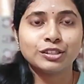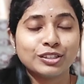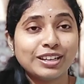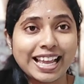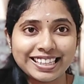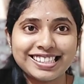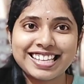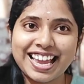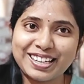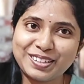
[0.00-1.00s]
So let's
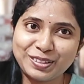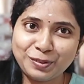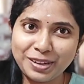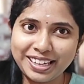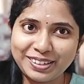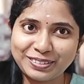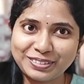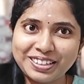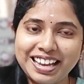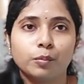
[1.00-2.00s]
get into the video.